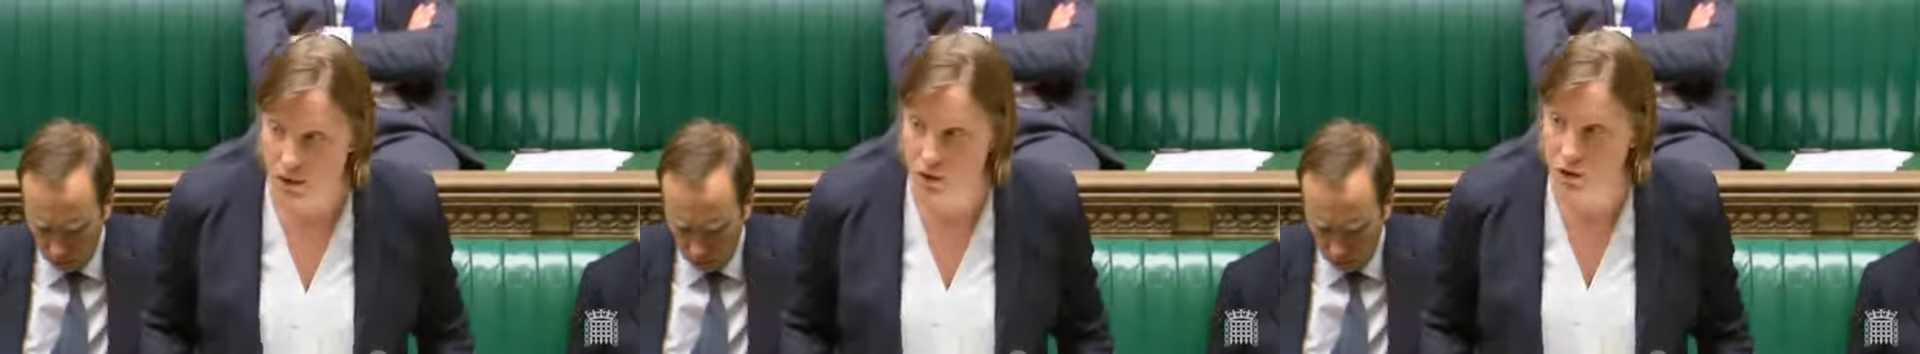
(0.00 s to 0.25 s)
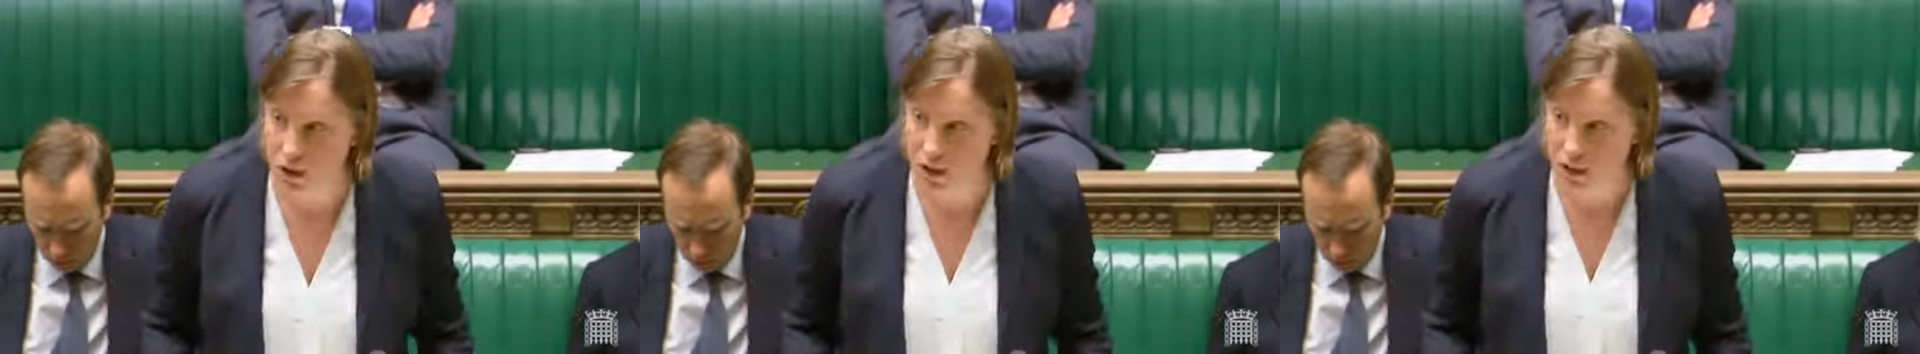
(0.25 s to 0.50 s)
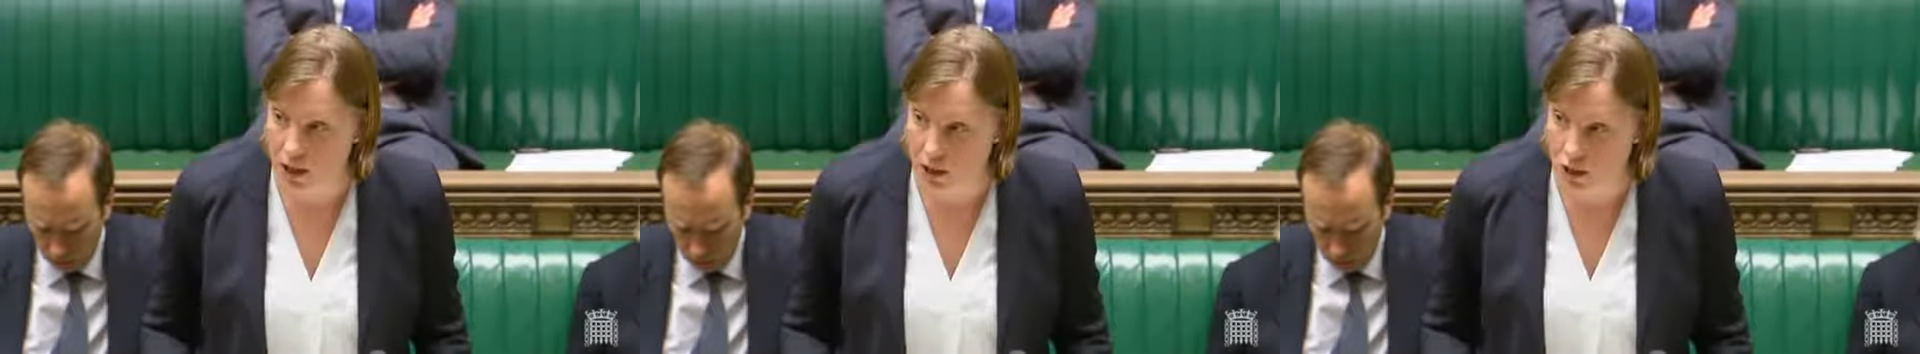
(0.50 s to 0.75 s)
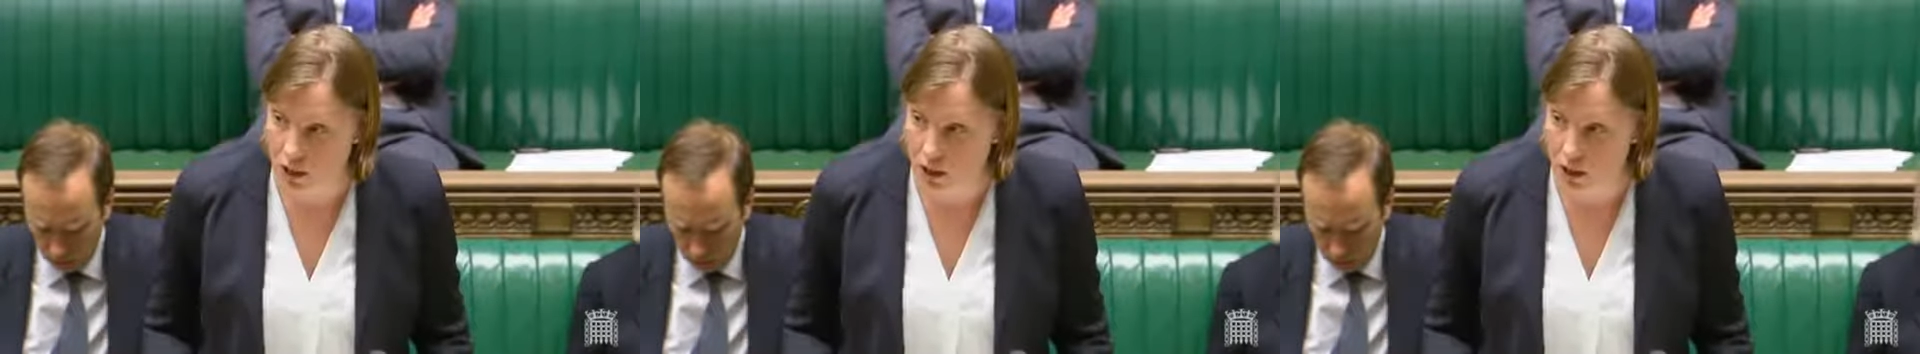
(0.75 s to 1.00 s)

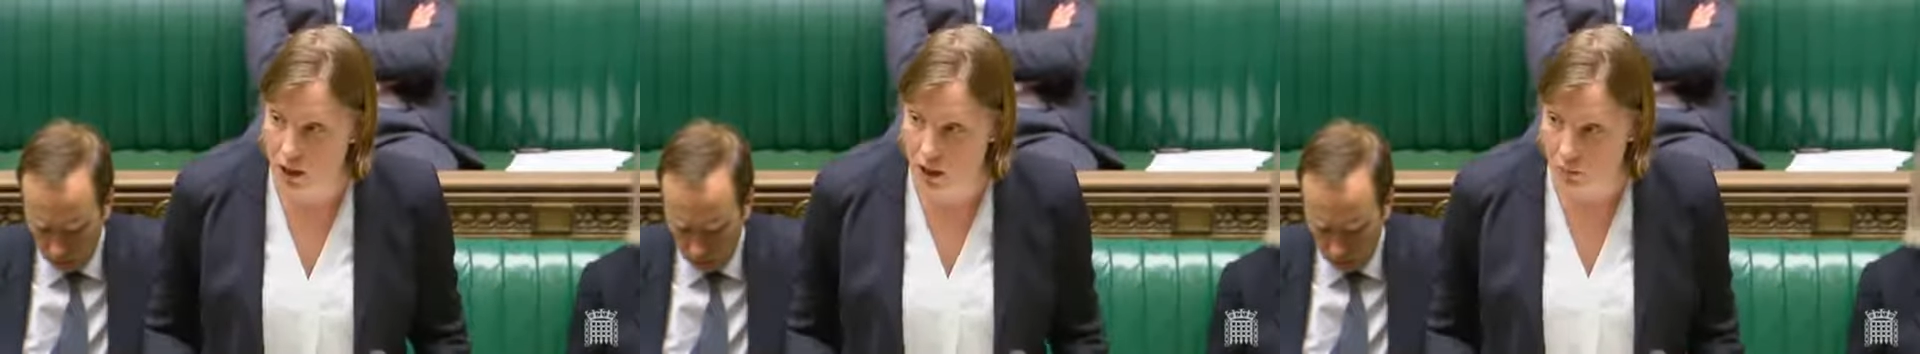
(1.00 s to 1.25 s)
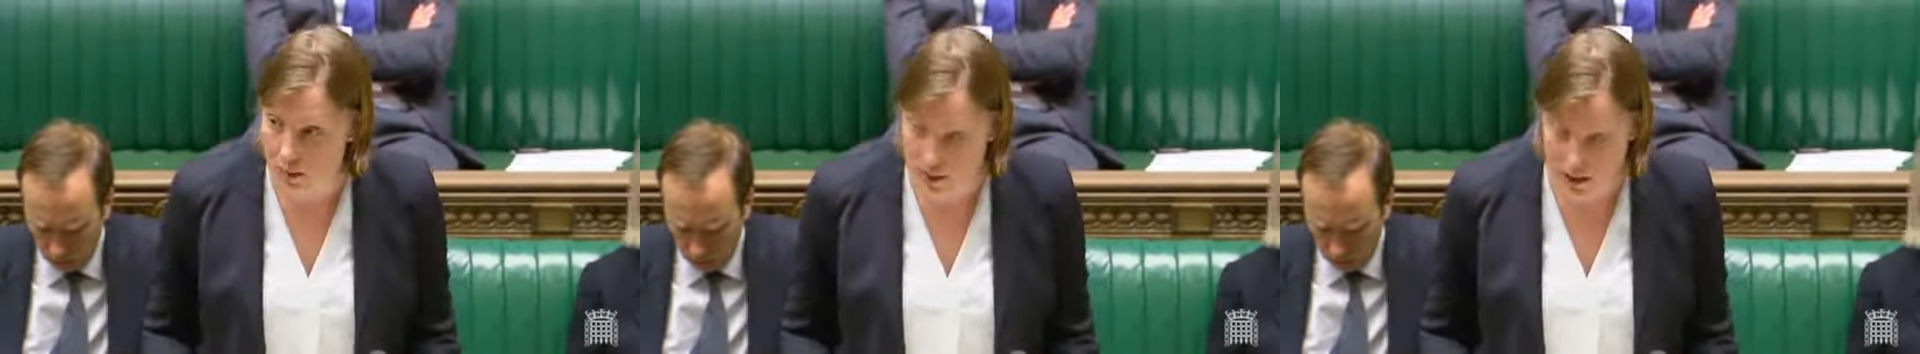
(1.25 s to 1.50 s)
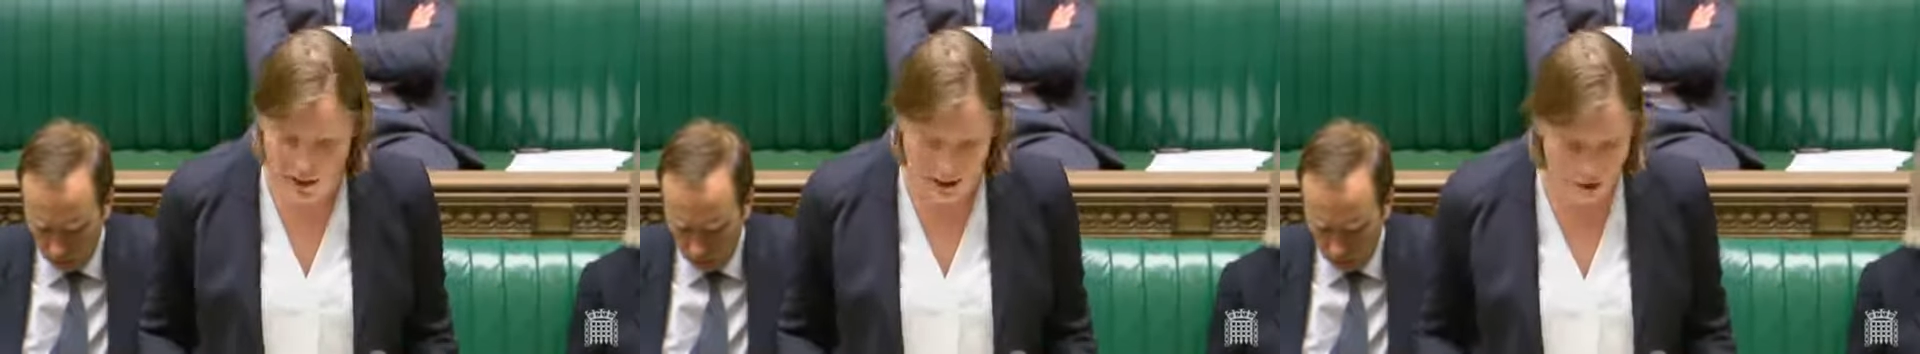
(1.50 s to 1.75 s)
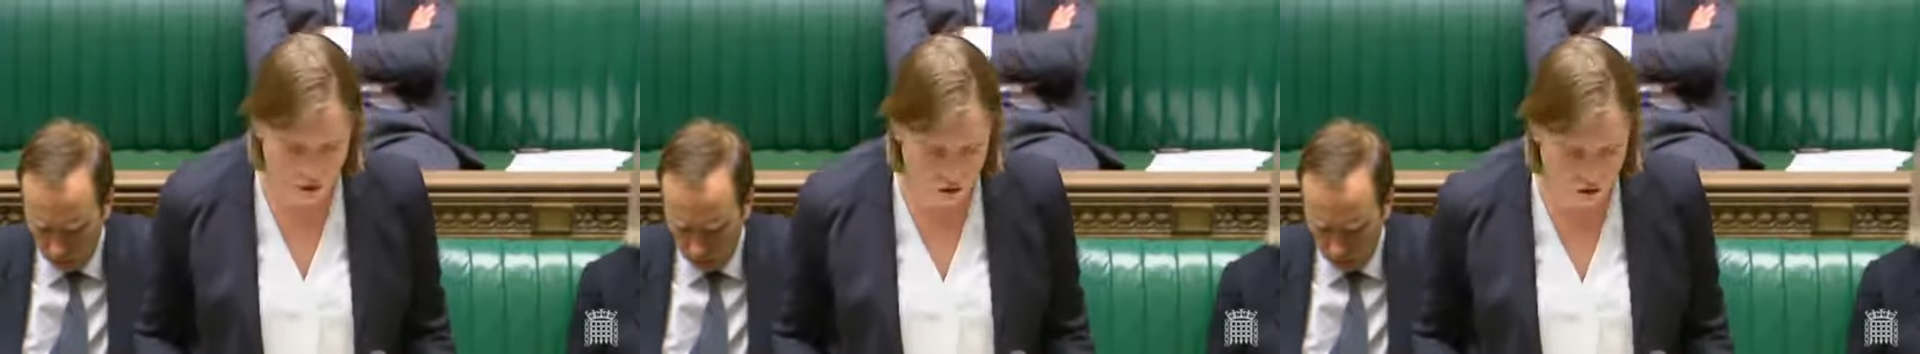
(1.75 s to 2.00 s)
consolidation within the
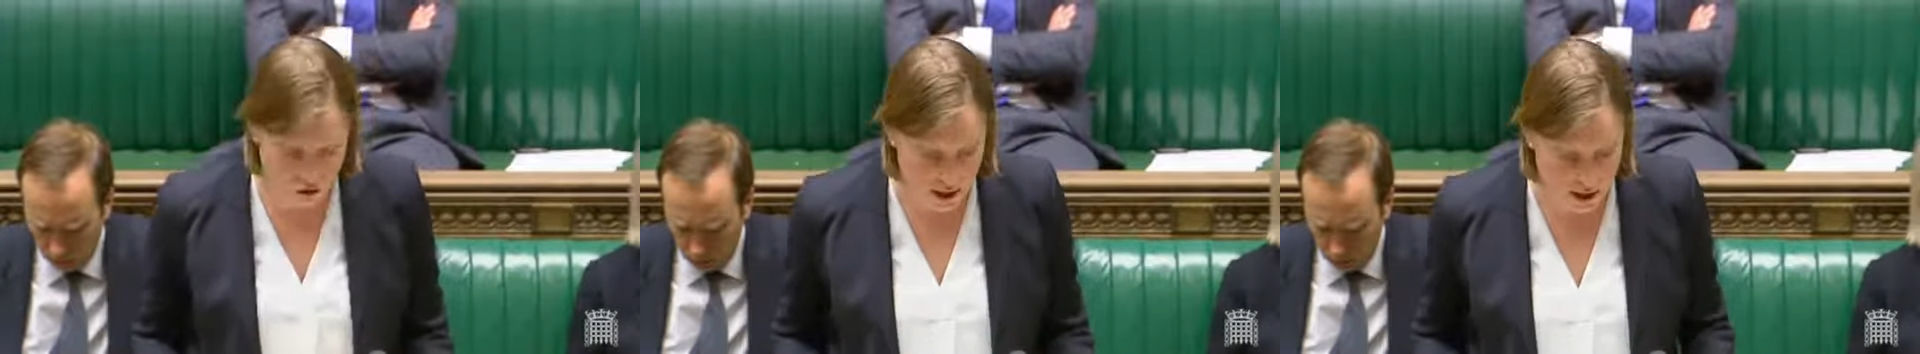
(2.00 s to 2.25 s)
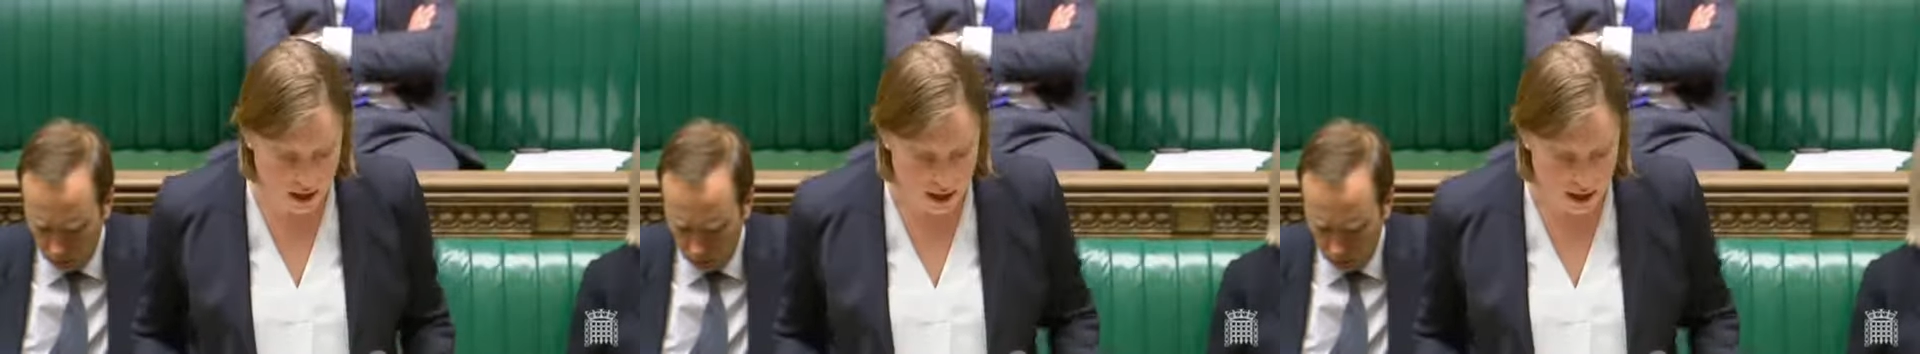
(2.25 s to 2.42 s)
industry.